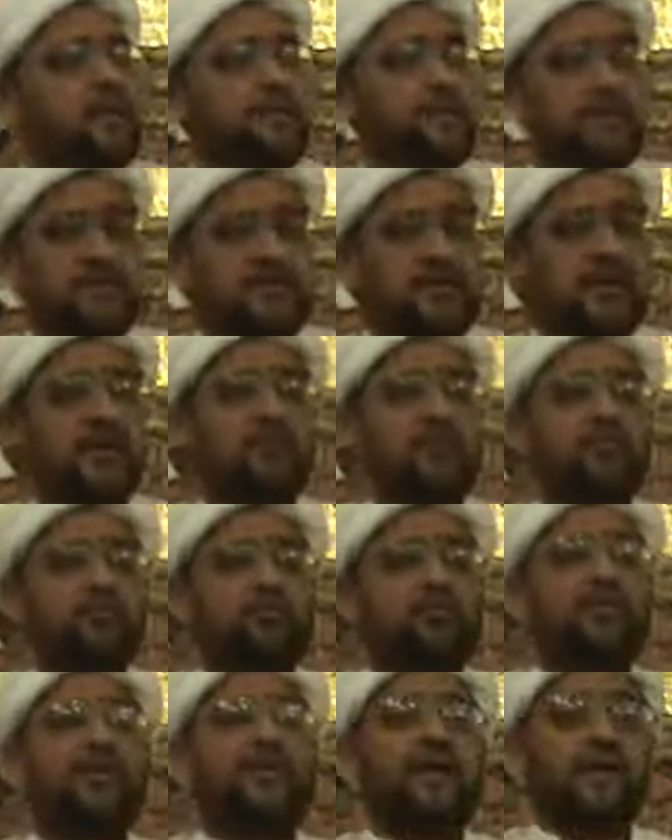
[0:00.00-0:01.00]

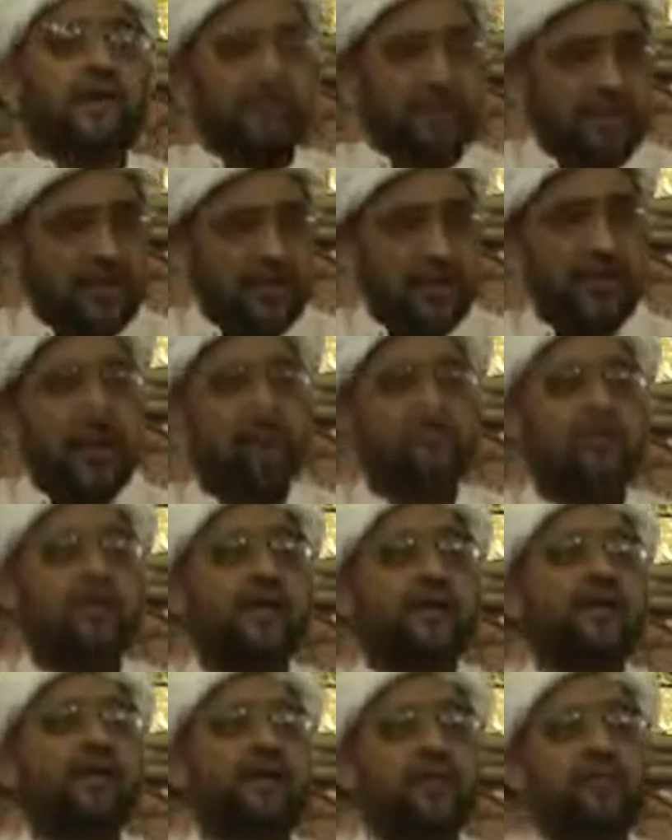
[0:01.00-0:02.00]
She would get
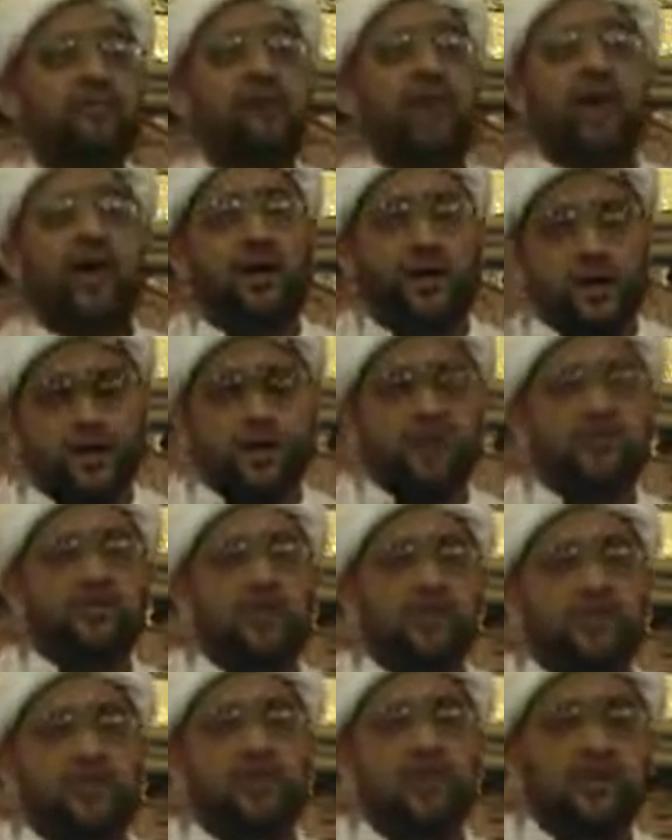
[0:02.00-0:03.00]
him, there were
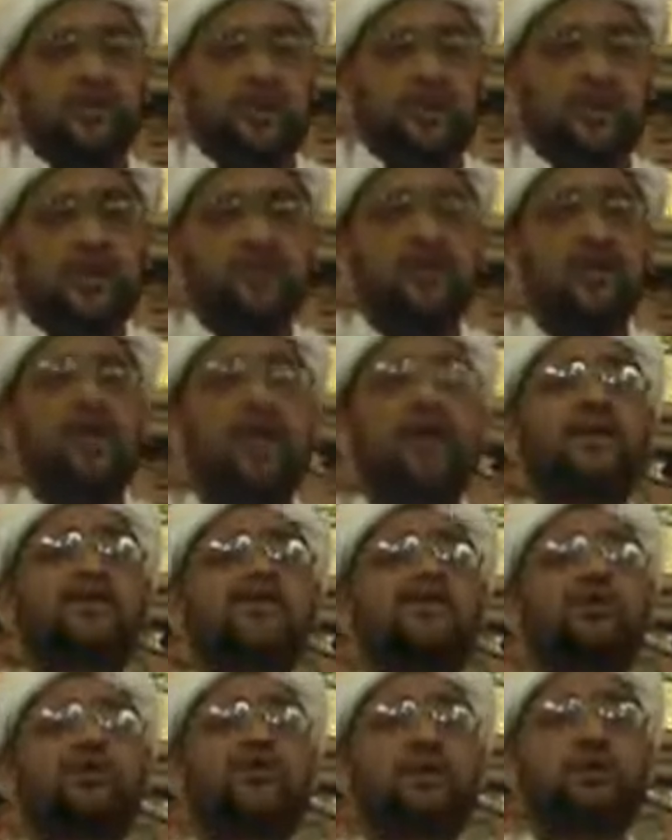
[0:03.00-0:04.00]
others who were there,
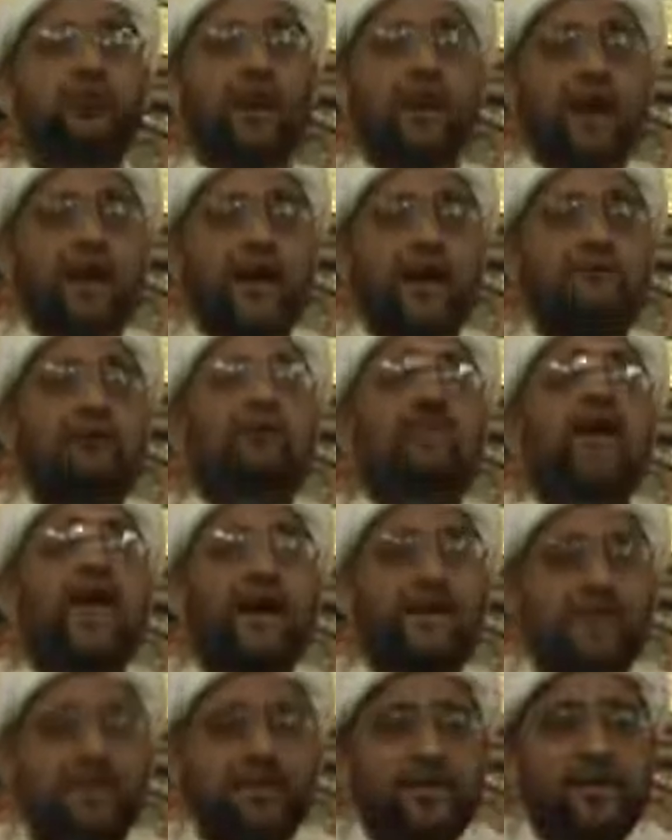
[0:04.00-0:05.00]
and she would have
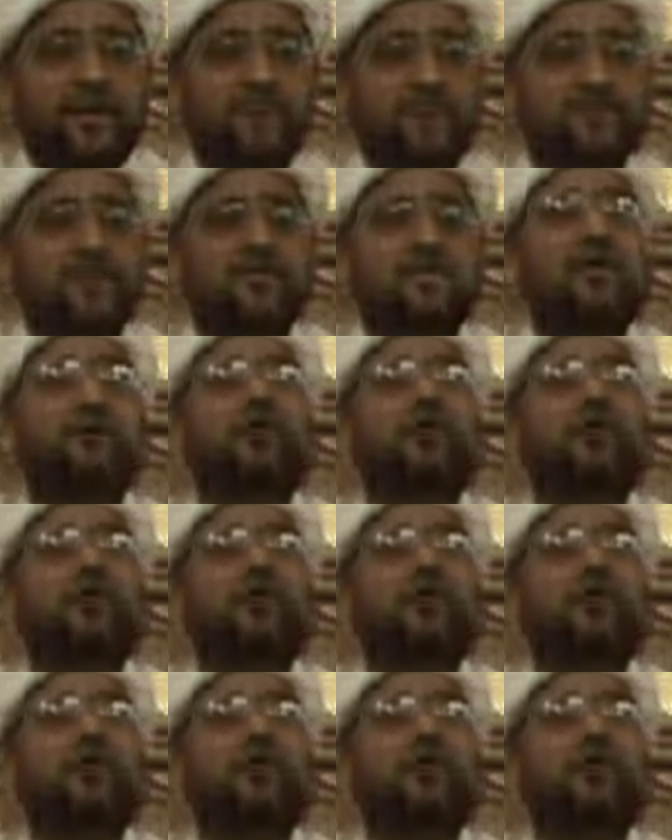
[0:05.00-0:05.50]
gatherings.